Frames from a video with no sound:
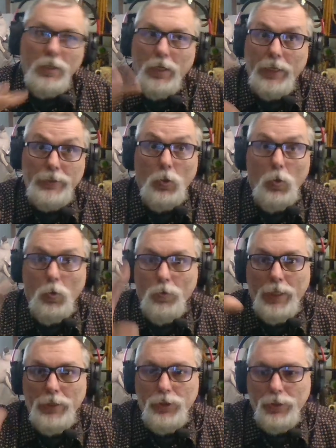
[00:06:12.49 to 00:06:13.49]
as a whole,
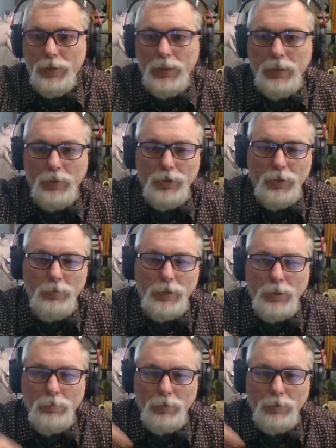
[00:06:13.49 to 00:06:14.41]
not just here at GBC,